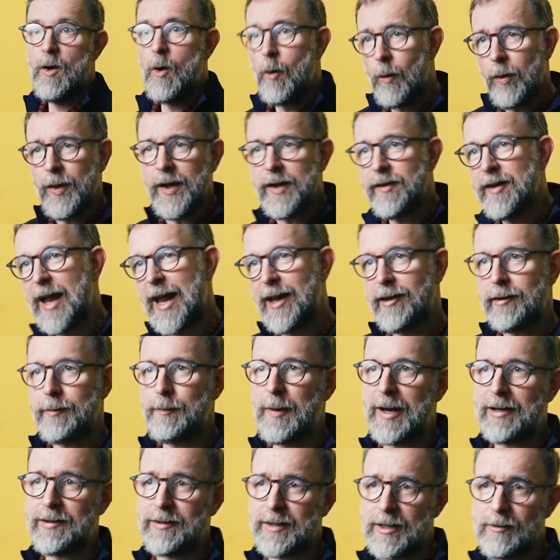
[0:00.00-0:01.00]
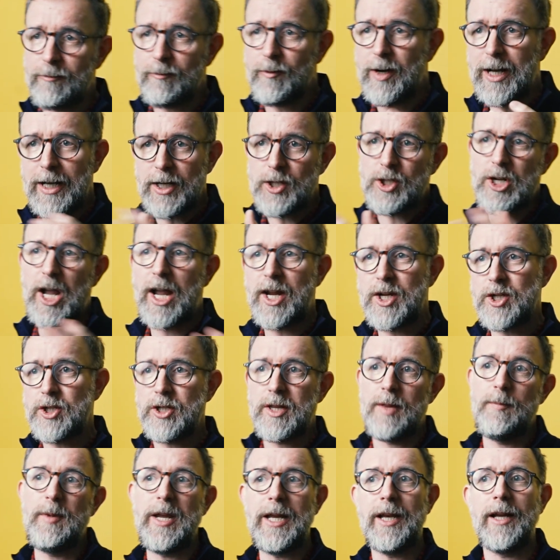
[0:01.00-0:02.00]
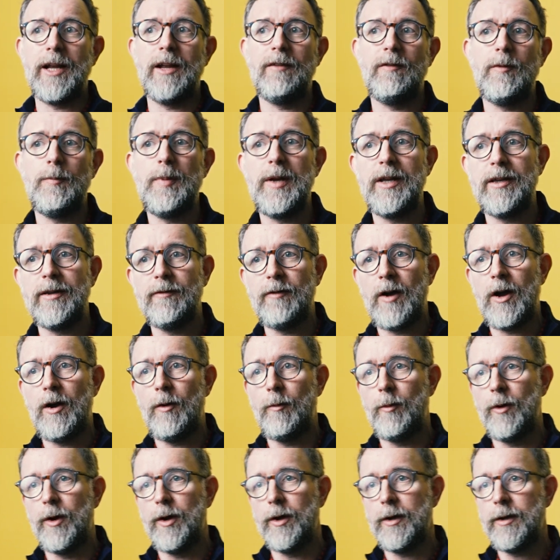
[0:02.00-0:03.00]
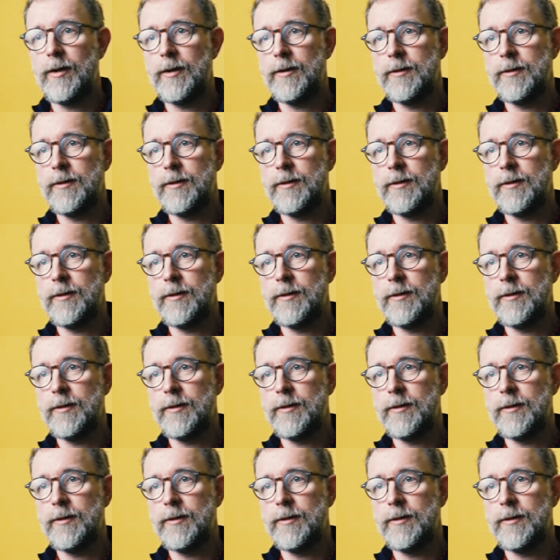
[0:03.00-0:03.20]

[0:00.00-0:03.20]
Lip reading: All these aspects can really change the meaning of a piece of artwork.